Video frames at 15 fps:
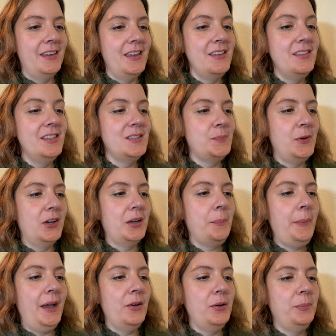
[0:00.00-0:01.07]
in this book
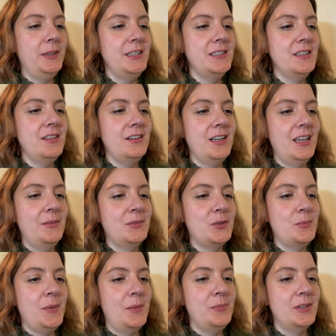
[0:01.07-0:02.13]
by replacing their names with
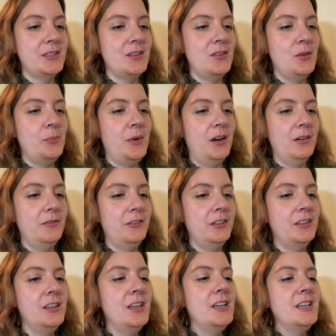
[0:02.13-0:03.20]
members of the Marvel